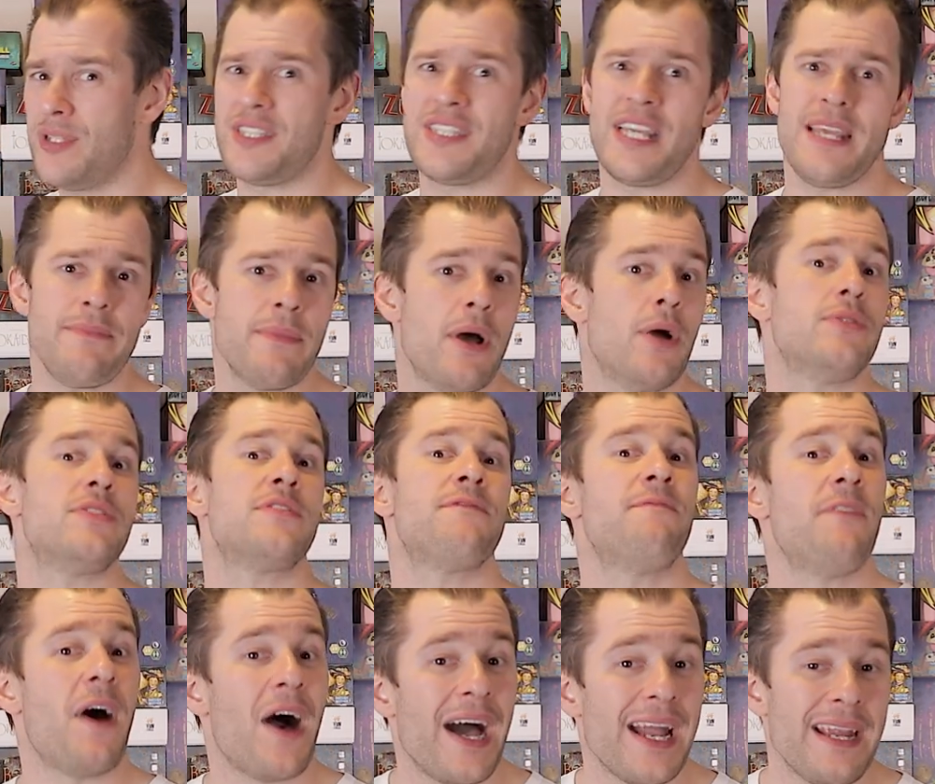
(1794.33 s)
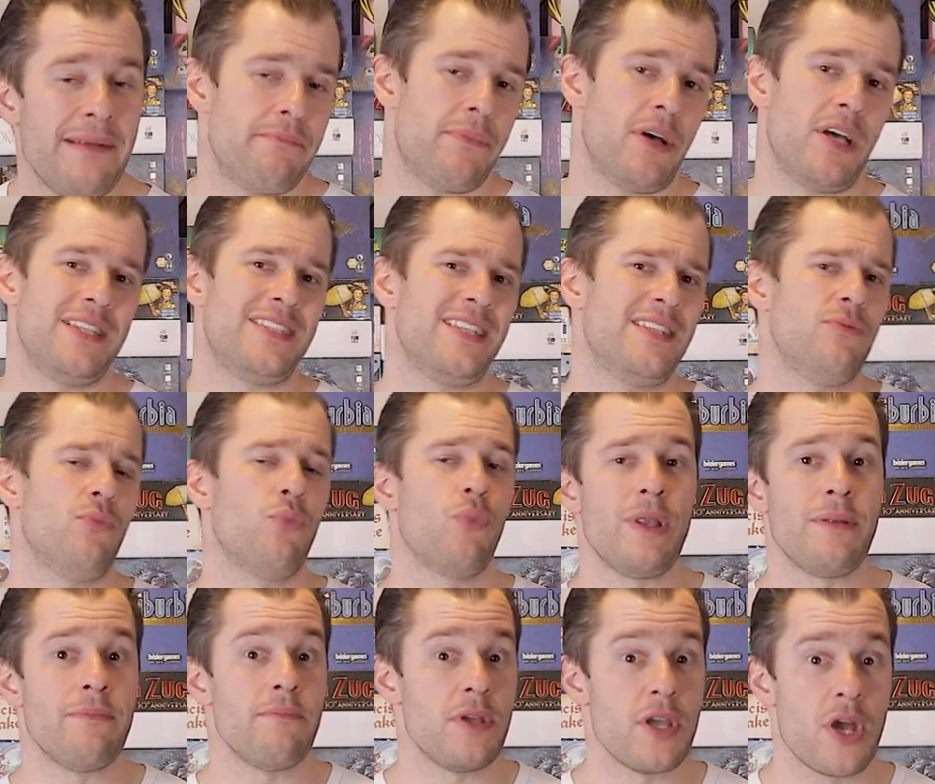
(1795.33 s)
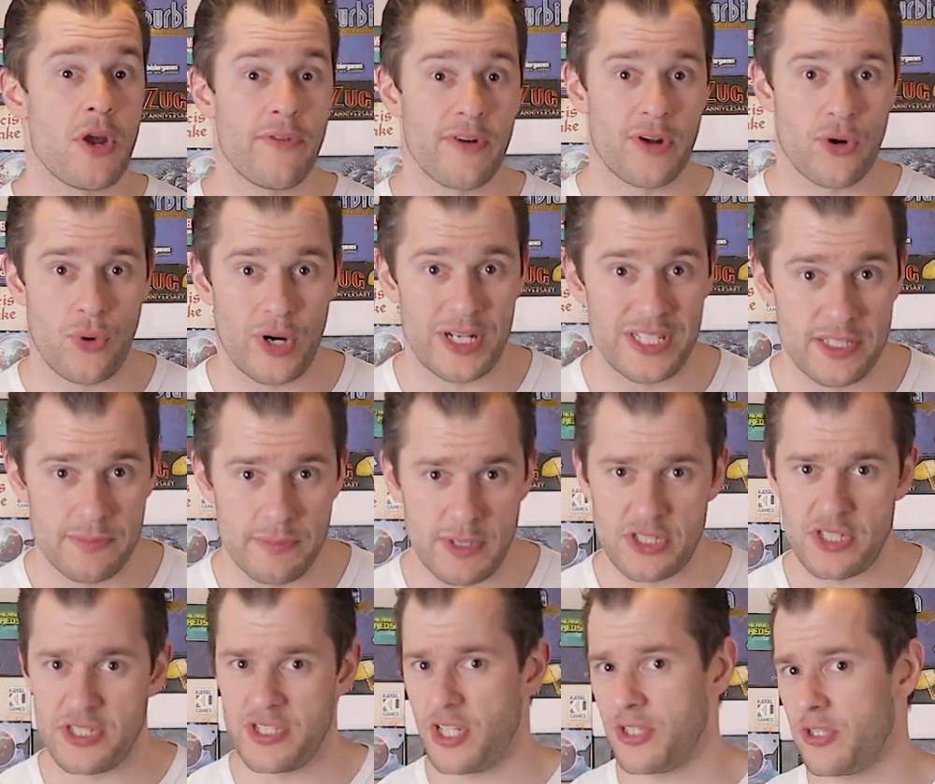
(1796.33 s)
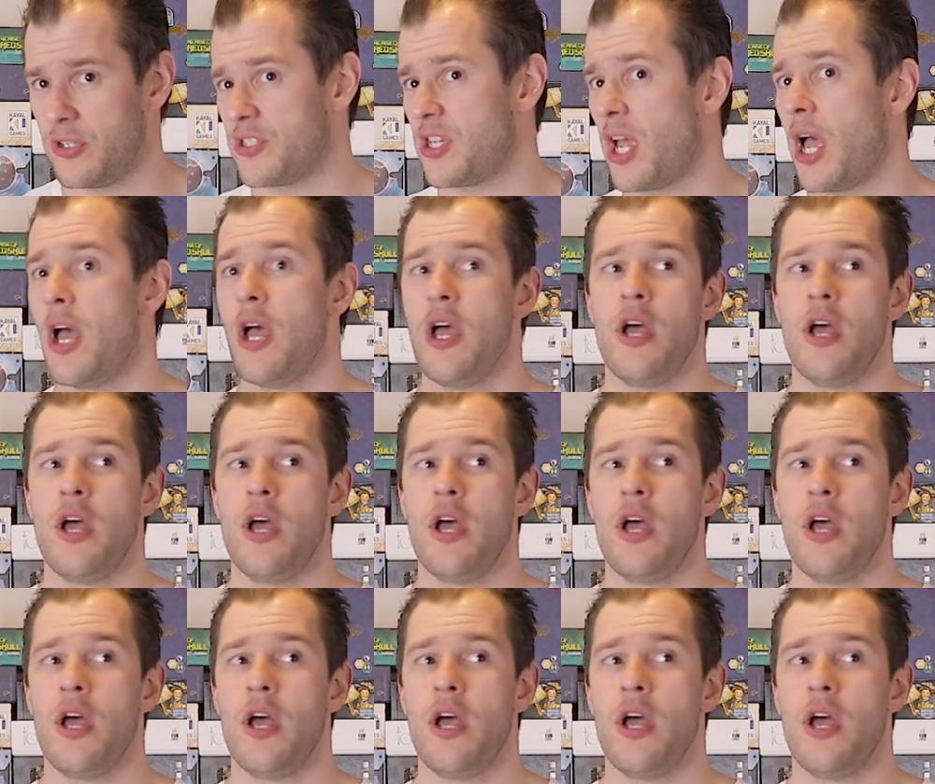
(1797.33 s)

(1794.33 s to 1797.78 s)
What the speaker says: The team mode's fine, but it didn't win me over quite as much as others.